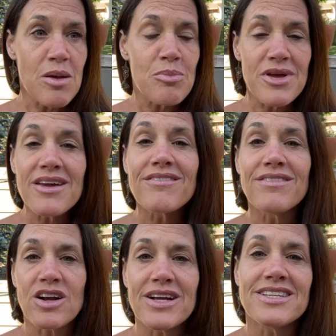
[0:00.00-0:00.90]
being
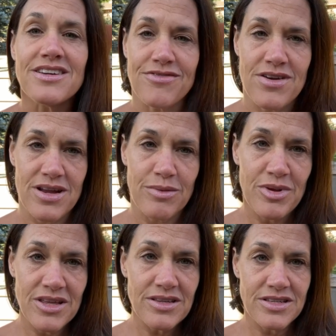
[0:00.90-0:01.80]
very different,
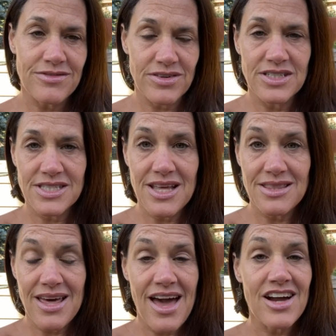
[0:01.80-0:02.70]
being the difference that
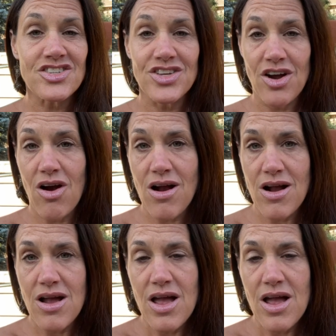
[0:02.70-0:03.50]
they actually are,